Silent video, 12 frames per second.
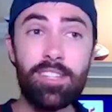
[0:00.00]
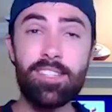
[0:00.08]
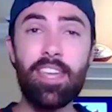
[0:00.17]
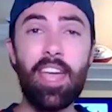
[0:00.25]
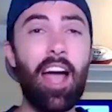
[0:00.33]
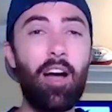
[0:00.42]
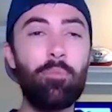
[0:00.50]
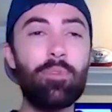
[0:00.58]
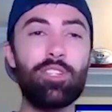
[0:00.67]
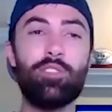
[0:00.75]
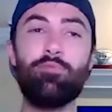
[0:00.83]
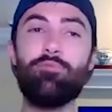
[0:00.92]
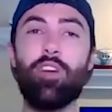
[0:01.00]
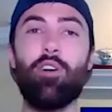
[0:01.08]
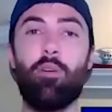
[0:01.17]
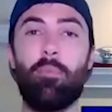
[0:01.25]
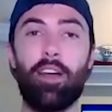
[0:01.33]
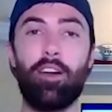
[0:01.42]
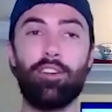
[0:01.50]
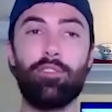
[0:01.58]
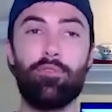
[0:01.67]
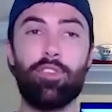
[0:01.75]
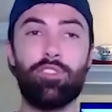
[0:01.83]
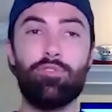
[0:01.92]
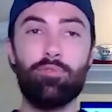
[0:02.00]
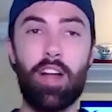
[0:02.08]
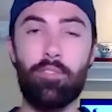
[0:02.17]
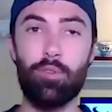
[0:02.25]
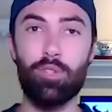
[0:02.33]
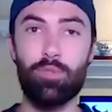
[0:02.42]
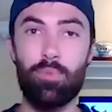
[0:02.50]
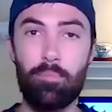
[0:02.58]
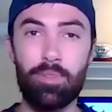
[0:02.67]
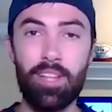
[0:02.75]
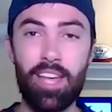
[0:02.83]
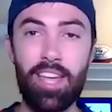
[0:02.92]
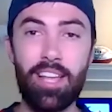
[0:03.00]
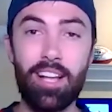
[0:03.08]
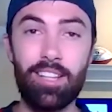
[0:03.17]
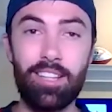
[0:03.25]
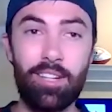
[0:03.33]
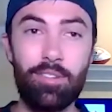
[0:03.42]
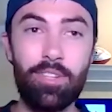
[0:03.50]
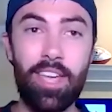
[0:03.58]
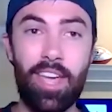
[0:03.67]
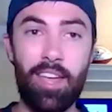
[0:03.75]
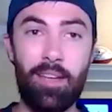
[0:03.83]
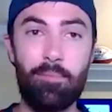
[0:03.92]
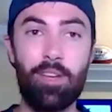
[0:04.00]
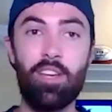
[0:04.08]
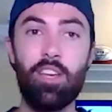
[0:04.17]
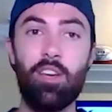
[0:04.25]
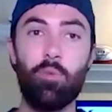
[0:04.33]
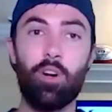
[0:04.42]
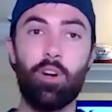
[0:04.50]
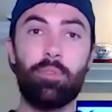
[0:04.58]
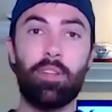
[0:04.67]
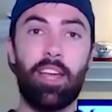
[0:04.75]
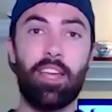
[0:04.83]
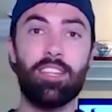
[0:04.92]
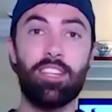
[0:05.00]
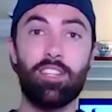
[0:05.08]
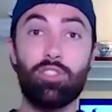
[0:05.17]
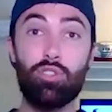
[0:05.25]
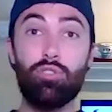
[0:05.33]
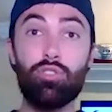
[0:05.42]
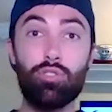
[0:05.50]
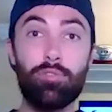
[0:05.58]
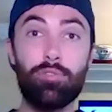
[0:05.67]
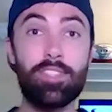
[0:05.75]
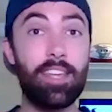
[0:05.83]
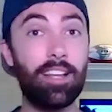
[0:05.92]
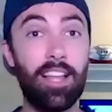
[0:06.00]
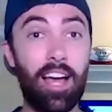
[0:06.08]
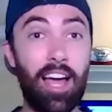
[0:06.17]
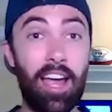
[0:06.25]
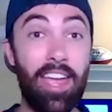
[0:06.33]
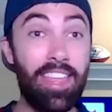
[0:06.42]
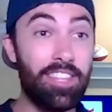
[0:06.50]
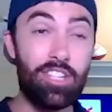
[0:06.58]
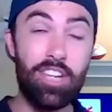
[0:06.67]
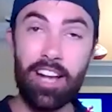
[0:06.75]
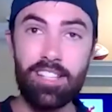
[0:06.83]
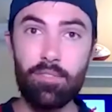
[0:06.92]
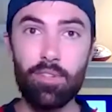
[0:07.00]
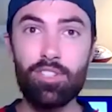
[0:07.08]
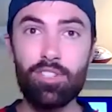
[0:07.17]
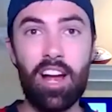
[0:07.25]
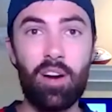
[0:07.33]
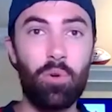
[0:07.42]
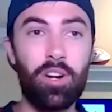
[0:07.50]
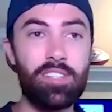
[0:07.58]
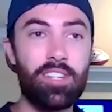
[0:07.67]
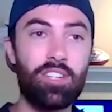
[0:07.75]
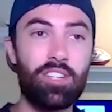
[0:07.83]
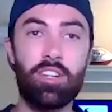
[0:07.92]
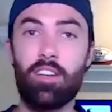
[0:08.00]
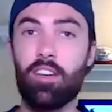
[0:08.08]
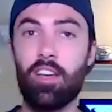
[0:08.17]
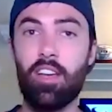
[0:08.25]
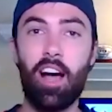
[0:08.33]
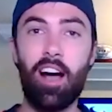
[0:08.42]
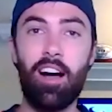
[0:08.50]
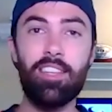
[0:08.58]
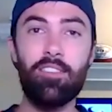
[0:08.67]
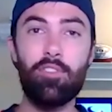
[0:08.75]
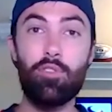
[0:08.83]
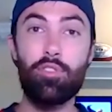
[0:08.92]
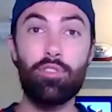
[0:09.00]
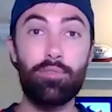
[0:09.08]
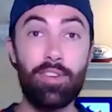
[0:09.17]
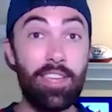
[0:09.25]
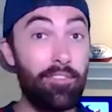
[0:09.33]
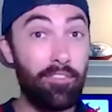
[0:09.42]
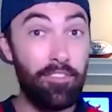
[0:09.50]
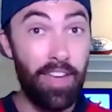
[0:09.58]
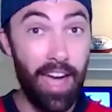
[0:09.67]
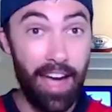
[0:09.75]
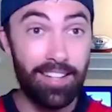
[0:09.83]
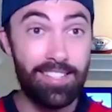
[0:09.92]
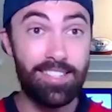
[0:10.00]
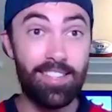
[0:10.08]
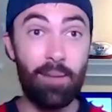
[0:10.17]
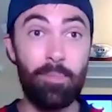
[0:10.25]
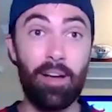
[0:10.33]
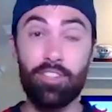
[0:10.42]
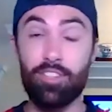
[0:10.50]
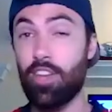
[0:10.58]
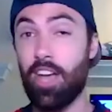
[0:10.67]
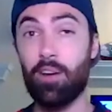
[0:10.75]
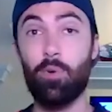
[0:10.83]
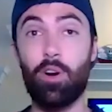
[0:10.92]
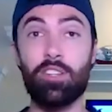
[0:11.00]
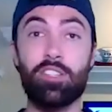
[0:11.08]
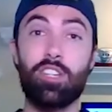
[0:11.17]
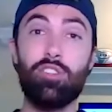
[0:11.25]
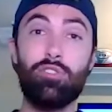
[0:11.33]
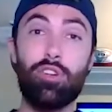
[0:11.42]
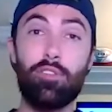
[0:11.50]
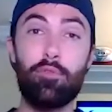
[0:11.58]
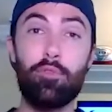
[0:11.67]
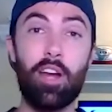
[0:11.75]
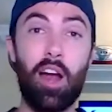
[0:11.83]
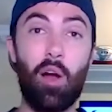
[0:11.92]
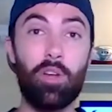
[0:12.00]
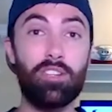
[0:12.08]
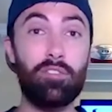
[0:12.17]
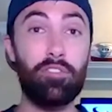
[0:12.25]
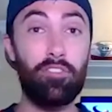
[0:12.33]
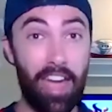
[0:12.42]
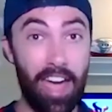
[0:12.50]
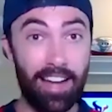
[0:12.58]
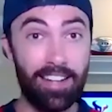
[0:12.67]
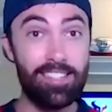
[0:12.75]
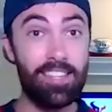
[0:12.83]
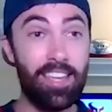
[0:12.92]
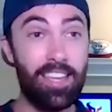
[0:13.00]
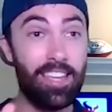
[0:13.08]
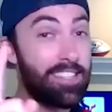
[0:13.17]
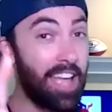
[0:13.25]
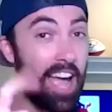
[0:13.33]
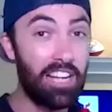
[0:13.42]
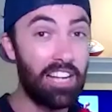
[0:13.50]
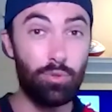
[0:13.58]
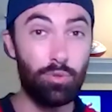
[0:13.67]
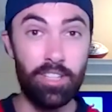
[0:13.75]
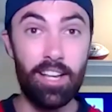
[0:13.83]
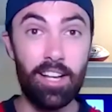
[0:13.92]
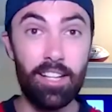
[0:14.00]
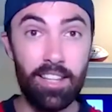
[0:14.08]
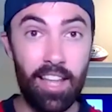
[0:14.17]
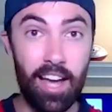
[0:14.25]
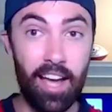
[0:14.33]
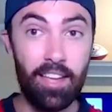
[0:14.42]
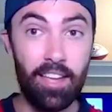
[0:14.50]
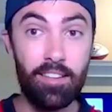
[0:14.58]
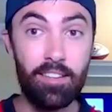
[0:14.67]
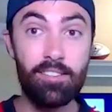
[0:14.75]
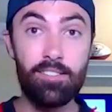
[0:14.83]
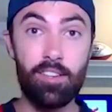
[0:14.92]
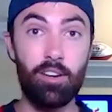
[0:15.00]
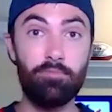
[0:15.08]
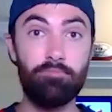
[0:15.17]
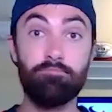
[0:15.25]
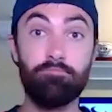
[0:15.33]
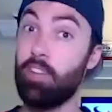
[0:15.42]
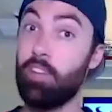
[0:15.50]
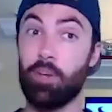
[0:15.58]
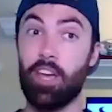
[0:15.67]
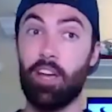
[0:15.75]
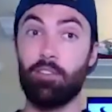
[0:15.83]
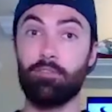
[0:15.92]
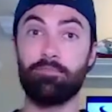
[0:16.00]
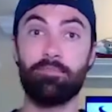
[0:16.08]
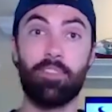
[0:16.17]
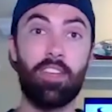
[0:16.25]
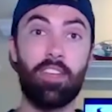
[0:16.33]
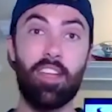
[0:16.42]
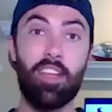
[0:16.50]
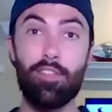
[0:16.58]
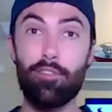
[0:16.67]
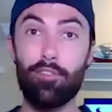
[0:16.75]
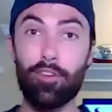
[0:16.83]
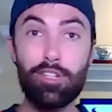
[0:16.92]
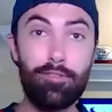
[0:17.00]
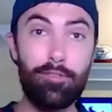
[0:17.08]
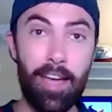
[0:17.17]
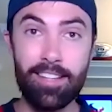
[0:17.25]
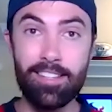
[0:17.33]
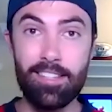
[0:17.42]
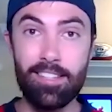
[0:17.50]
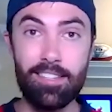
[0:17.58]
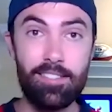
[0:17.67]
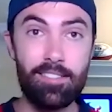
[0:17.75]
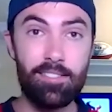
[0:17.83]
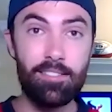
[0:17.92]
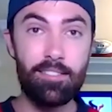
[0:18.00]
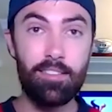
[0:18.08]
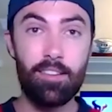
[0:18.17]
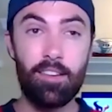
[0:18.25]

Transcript: going to see how much you know about our division rivals by playing a little game. We're going to play Two Truths and a Lie, the Jacksonville Jaguars edition. I'll give you three facts about the Jaguars, and you'll try to figure out which fact is actually a lie. So here we go. The first fact is